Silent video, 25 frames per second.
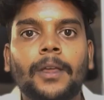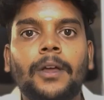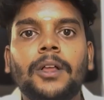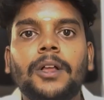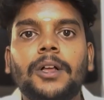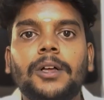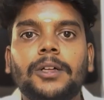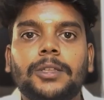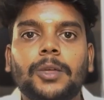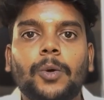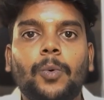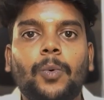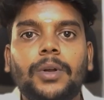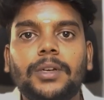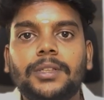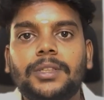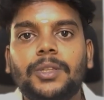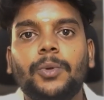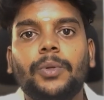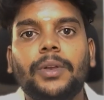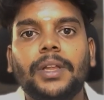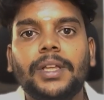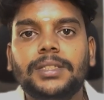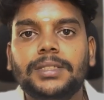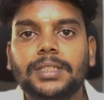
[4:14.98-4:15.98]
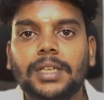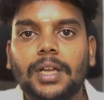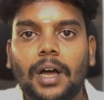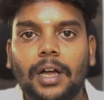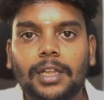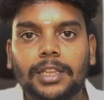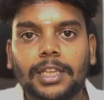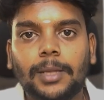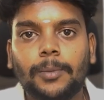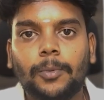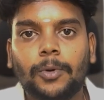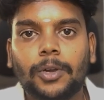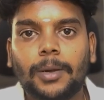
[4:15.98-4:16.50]
So once you reach
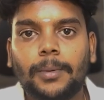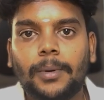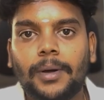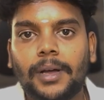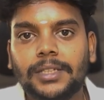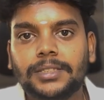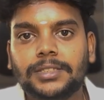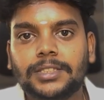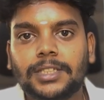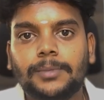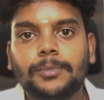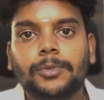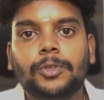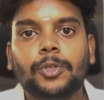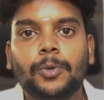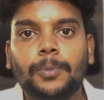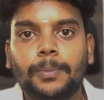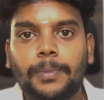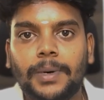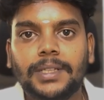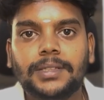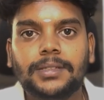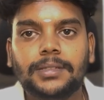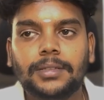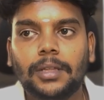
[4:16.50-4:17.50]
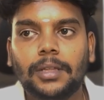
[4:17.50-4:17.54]
Gandhipuram ashram through bus,